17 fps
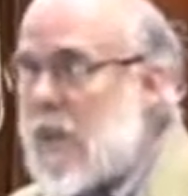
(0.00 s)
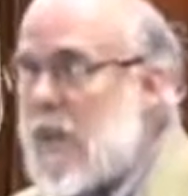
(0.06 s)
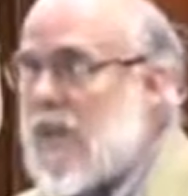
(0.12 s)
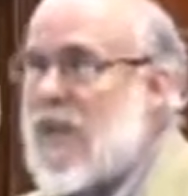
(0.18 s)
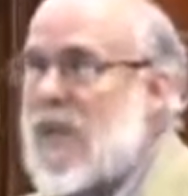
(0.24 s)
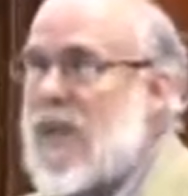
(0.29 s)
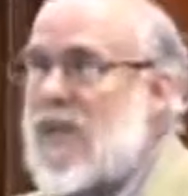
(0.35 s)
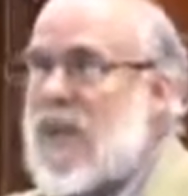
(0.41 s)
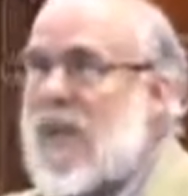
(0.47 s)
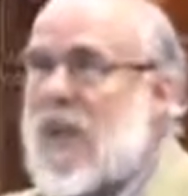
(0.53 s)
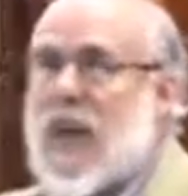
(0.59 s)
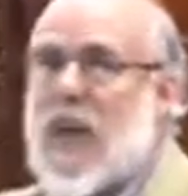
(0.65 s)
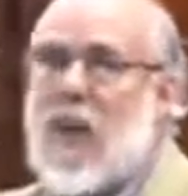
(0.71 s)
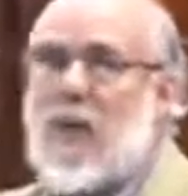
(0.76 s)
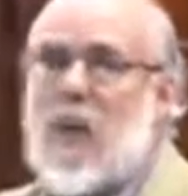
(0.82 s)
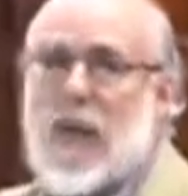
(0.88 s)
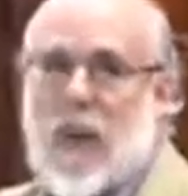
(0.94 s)
Muslims who
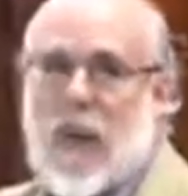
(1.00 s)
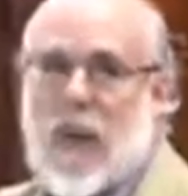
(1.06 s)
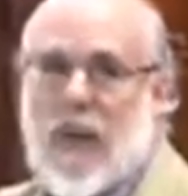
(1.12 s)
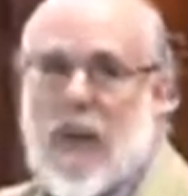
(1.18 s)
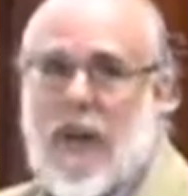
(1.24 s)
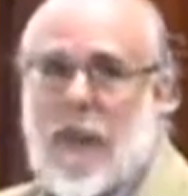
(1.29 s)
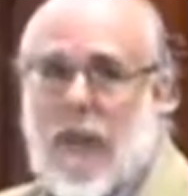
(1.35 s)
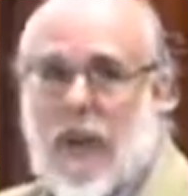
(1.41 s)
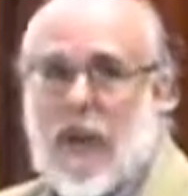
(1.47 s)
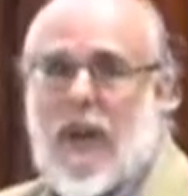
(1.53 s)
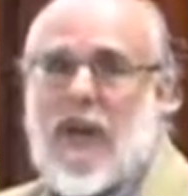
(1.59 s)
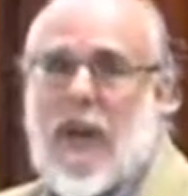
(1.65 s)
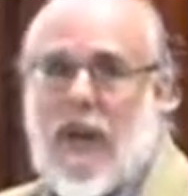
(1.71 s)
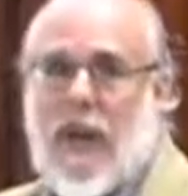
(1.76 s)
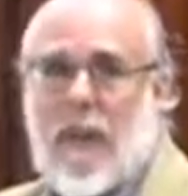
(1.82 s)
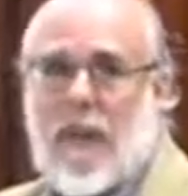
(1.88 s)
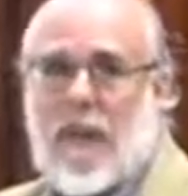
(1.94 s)
came to
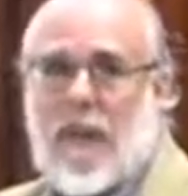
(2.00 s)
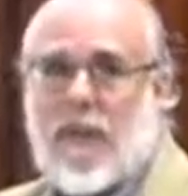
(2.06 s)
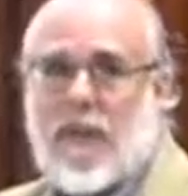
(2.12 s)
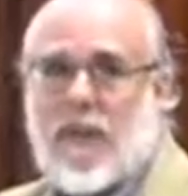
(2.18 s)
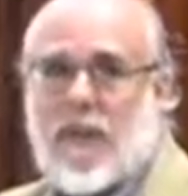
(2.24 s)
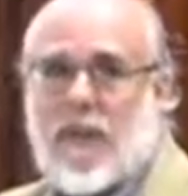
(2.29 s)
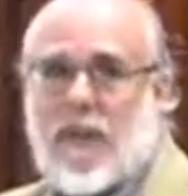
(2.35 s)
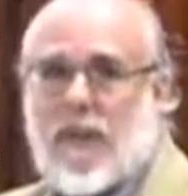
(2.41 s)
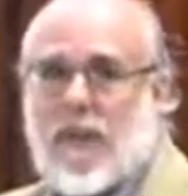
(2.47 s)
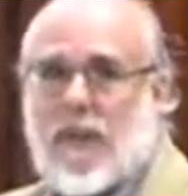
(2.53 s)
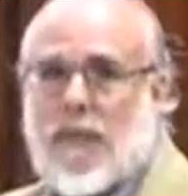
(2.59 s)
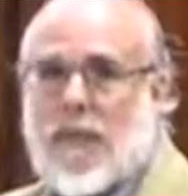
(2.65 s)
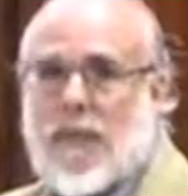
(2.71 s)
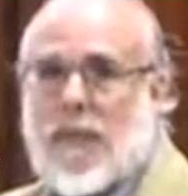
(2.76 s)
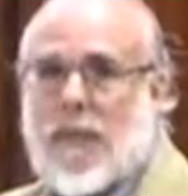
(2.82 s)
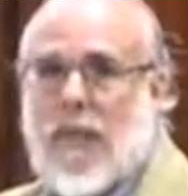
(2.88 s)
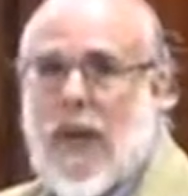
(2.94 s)
Birmingham
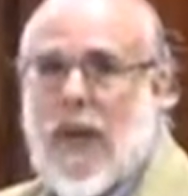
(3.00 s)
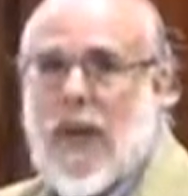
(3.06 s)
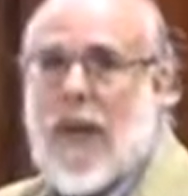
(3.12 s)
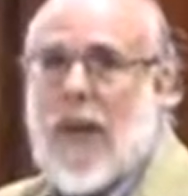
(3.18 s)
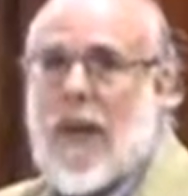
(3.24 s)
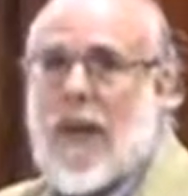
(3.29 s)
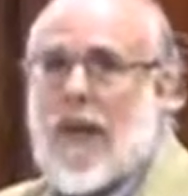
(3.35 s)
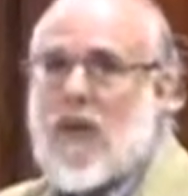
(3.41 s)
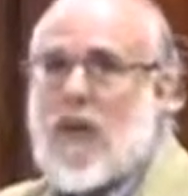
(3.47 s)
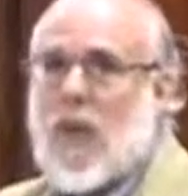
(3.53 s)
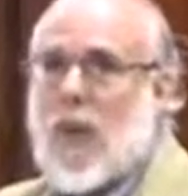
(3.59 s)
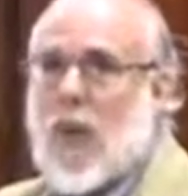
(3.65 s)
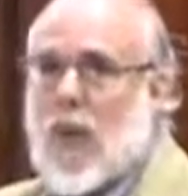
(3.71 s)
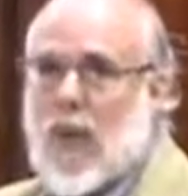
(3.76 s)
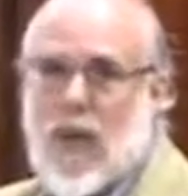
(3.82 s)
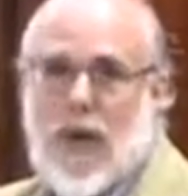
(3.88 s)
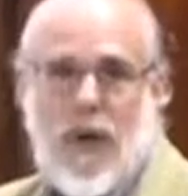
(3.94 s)
as
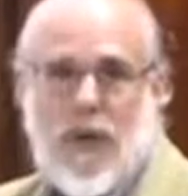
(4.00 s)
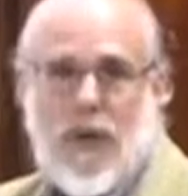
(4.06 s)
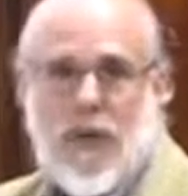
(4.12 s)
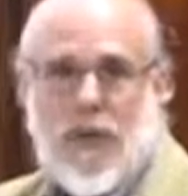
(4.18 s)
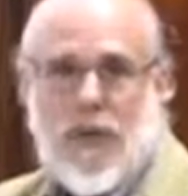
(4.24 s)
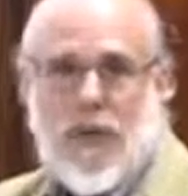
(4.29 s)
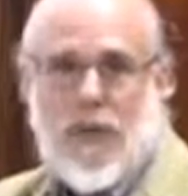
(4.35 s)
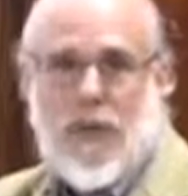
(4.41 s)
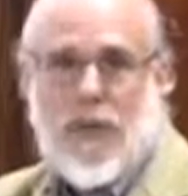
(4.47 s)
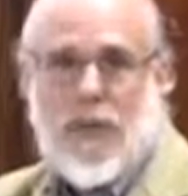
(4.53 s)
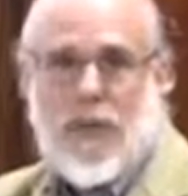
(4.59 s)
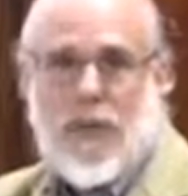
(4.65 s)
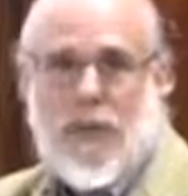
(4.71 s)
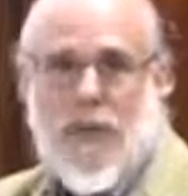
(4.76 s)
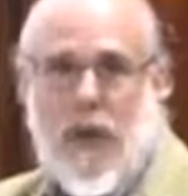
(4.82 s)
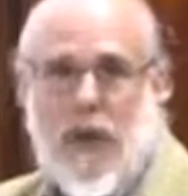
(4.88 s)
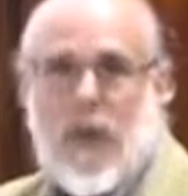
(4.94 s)
workers,
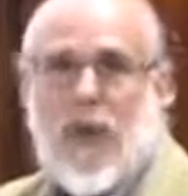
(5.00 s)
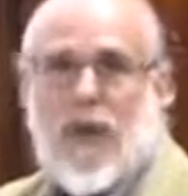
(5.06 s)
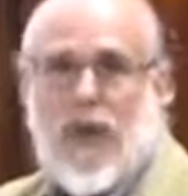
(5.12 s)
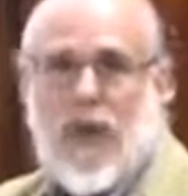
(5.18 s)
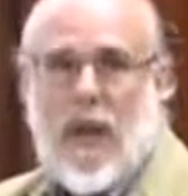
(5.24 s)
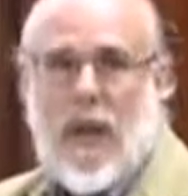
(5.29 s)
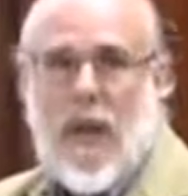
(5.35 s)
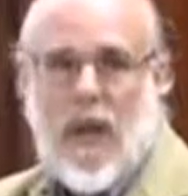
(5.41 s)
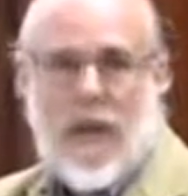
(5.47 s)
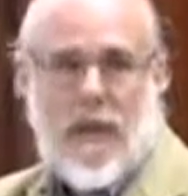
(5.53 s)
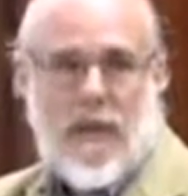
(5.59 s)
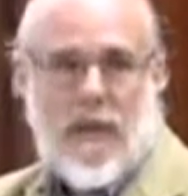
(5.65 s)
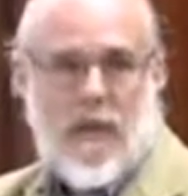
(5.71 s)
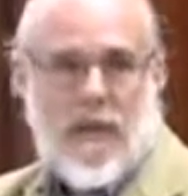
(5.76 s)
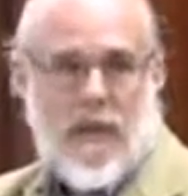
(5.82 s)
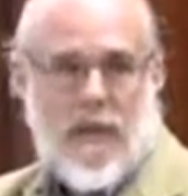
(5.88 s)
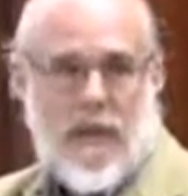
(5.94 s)

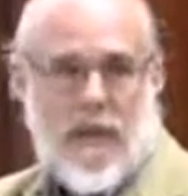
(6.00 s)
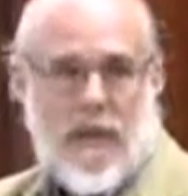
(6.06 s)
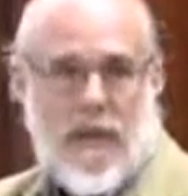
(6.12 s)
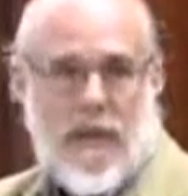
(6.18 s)
underclass,